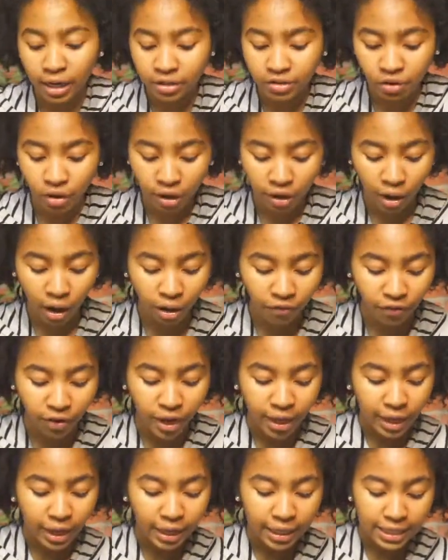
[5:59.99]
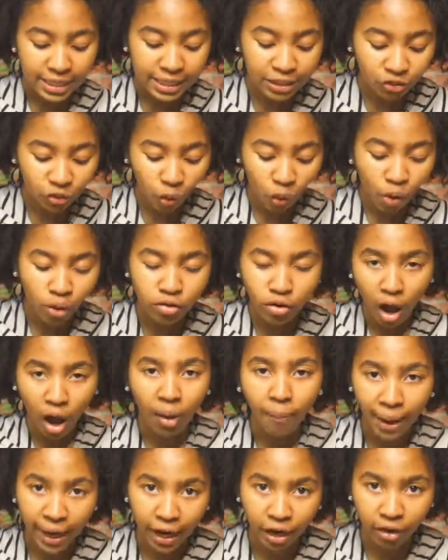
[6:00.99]
I started off in essential oils,
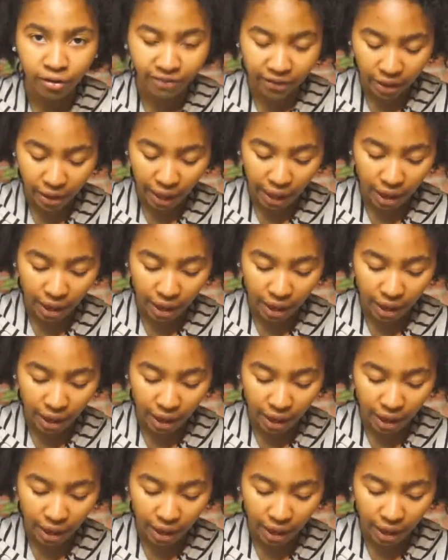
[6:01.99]
all my hair fell